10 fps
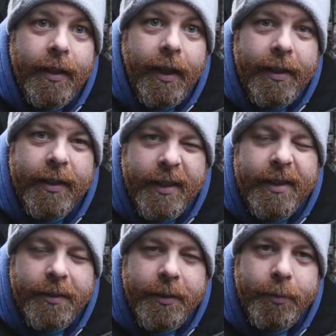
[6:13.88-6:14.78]
I think
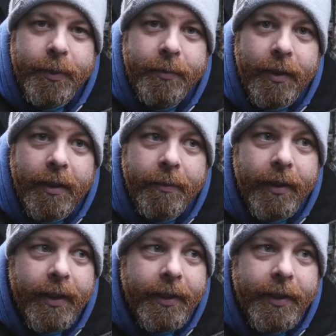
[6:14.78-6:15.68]
that's gonna be really,
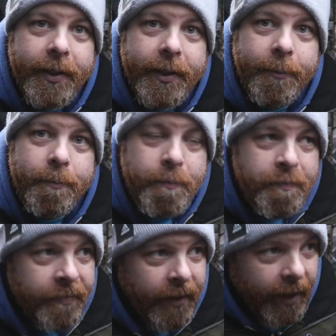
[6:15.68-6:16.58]
really good.
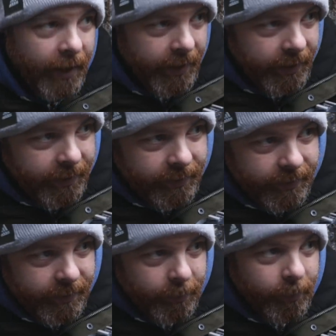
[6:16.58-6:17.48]
And
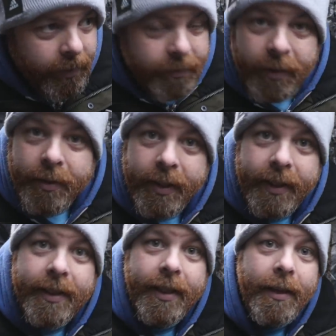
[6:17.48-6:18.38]
one of the
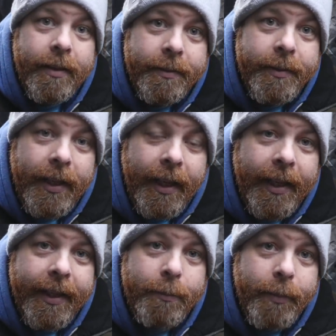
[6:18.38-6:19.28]
things that I really
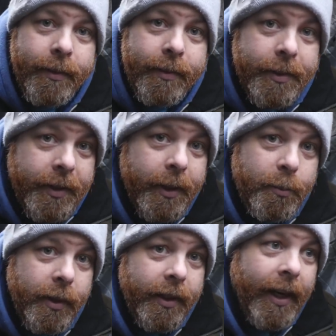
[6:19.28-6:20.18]
like about the
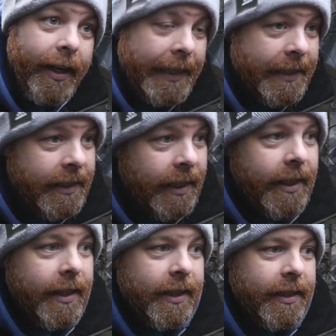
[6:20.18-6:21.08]
Tragopan heights
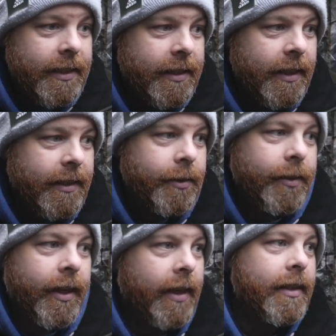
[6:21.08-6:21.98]
is that you
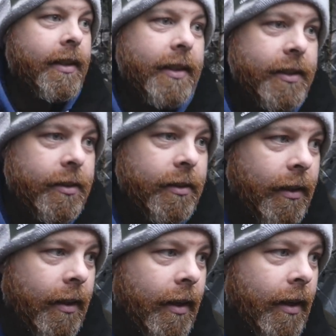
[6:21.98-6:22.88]
got
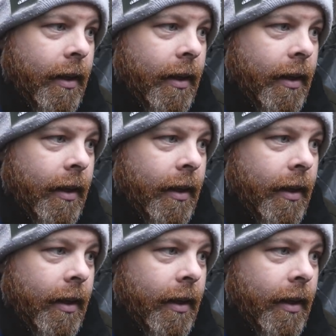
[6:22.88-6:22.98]
additional